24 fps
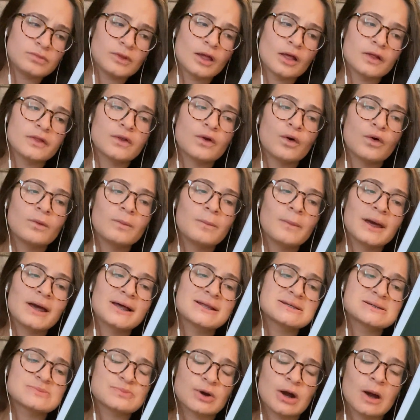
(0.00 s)
The old
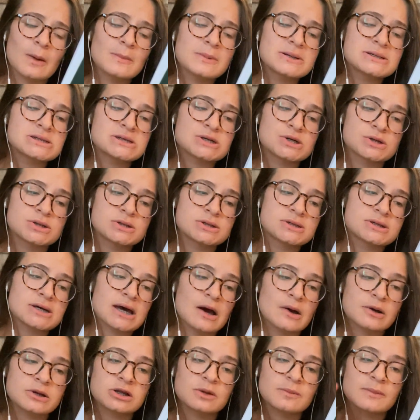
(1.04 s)
man's promise turned
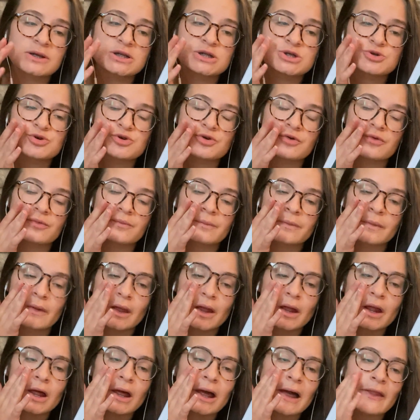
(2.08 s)
out to be true.
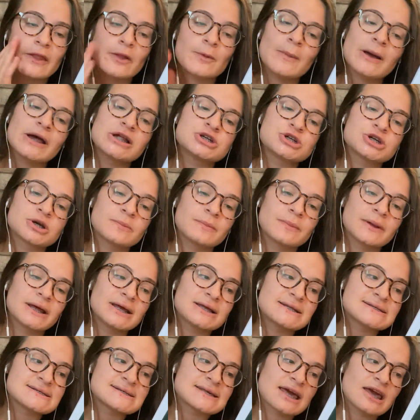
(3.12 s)
The magic
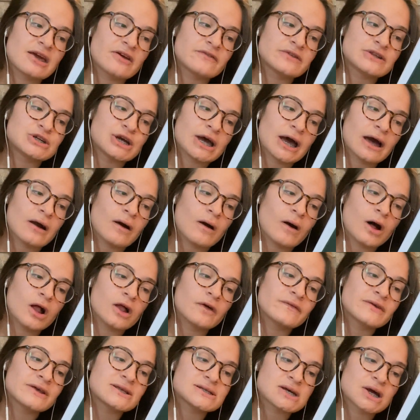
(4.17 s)
beans gave Jack all
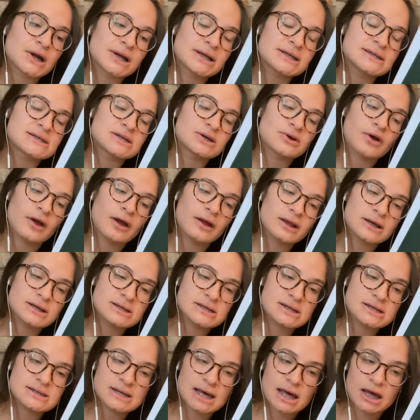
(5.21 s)
of his heart's
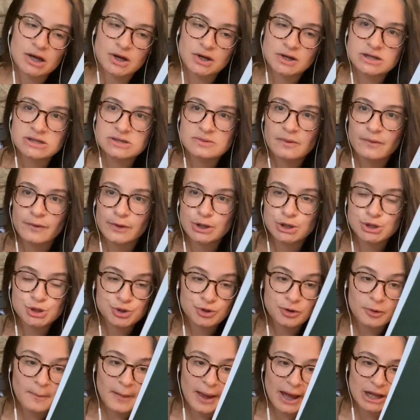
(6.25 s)
greatest desires, but the
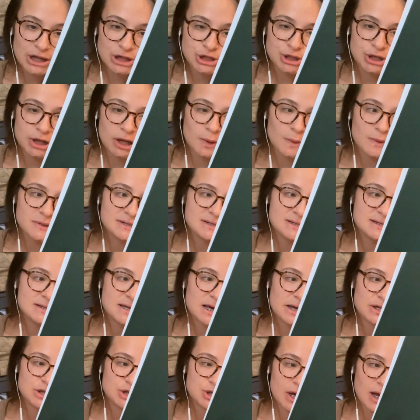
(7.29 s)
true magic was
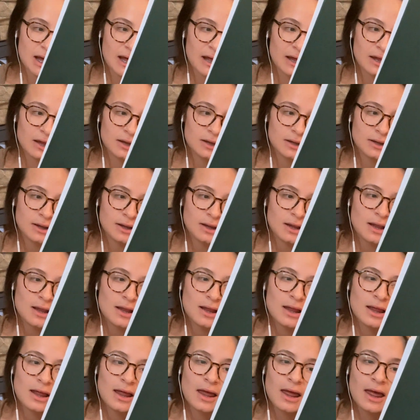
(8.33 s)
inside Jack.
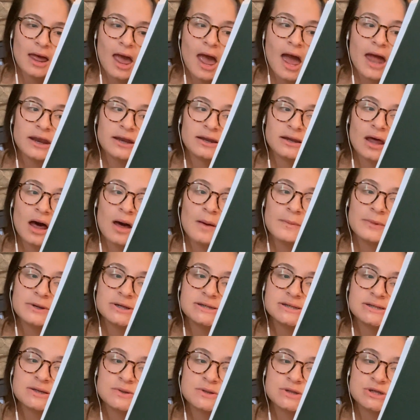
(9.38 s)
Had he not been
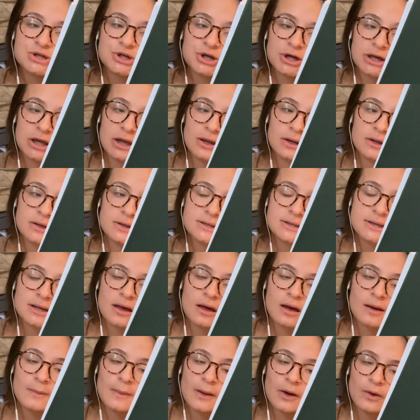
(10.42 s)
so certain
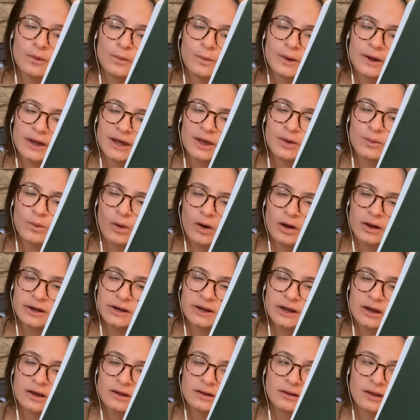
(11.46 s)
about what he wanted
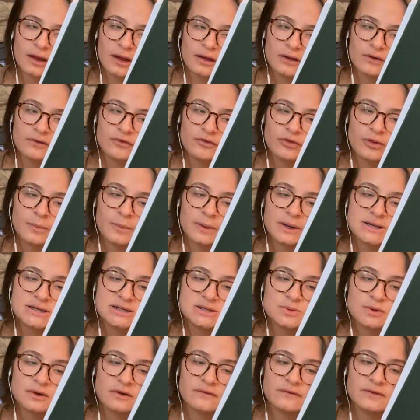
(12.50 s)
out of life, the beans
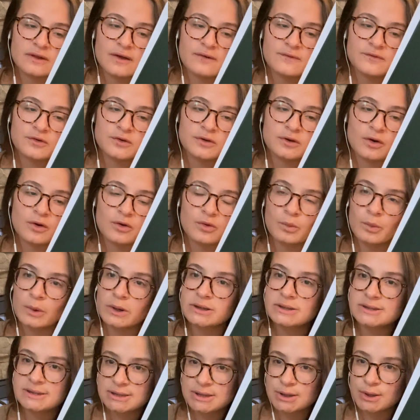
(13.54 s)
would have never known
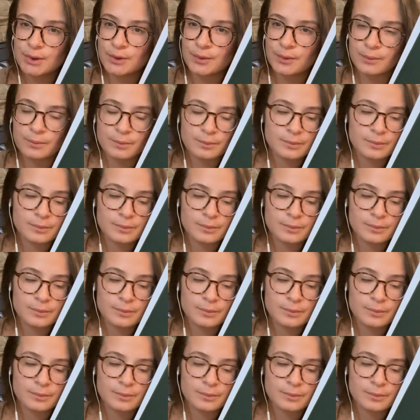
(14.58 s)
what to do.